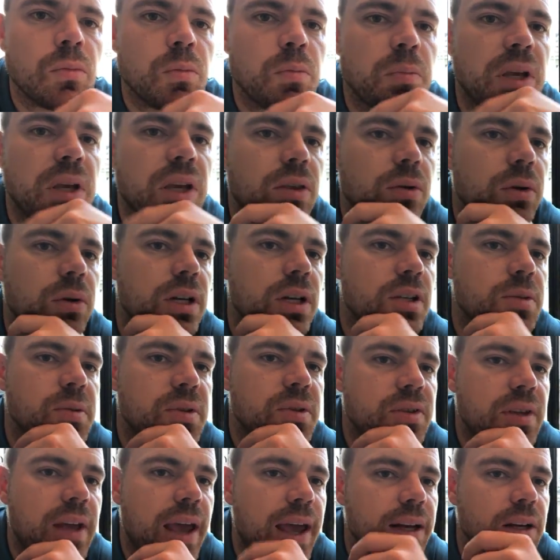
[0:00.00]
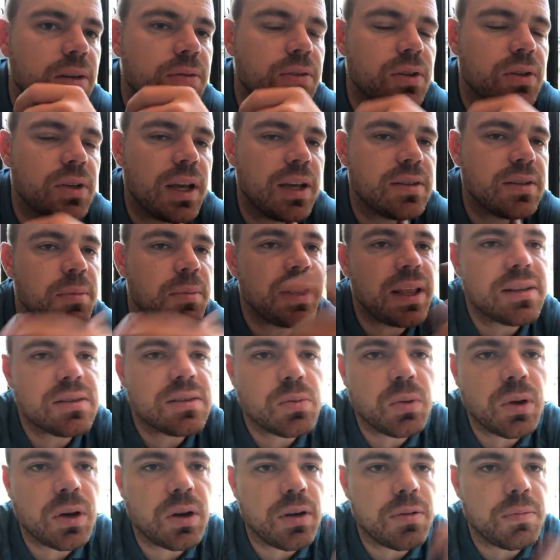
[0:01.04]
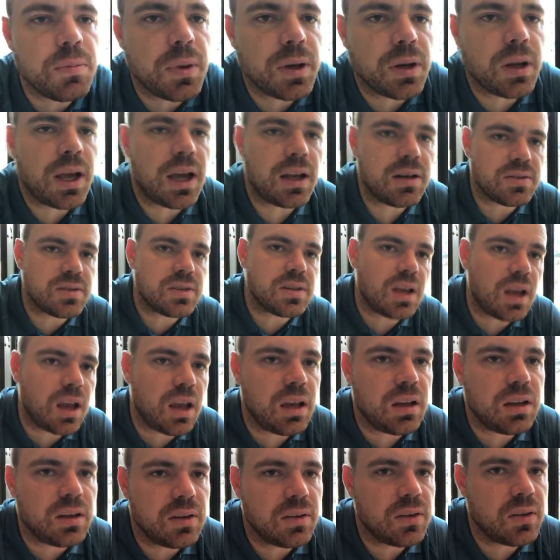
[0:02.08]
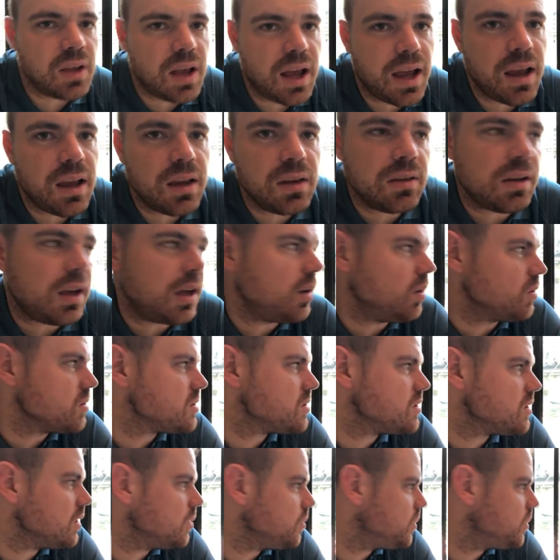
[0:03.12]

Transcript: P3D has been stagnant for days. I mean, that's what I've been kind of saying, is I don't see